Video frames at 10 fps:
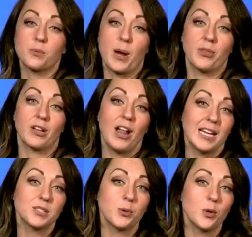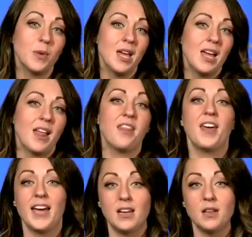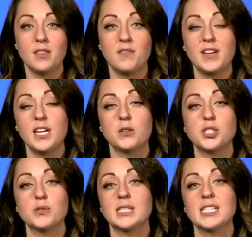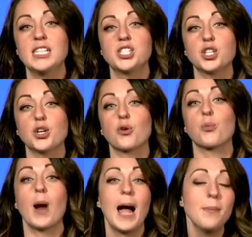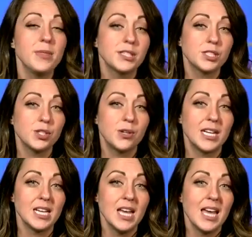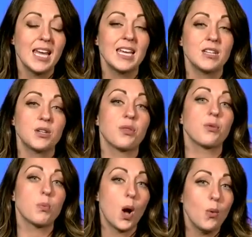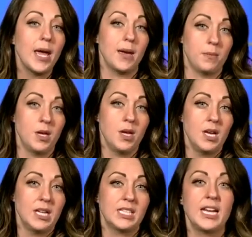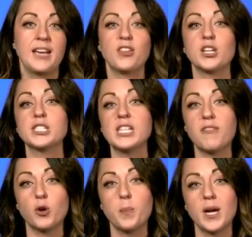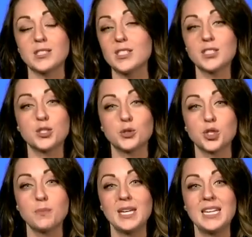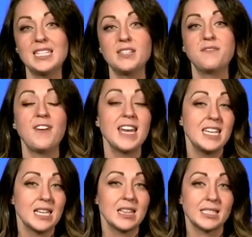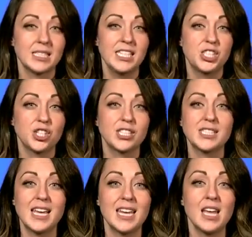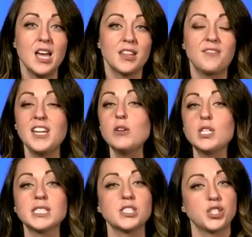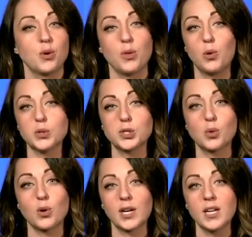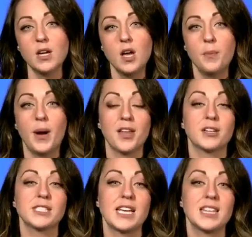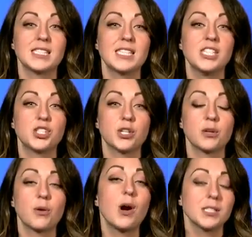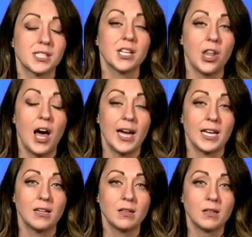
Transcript: around the classroom. Then the video shows the teacher grab the student and throw him. Tonight, there are several parents on social media defending this teacher and saying the video doesn't show the whole story. But others say this teacher crossed the line.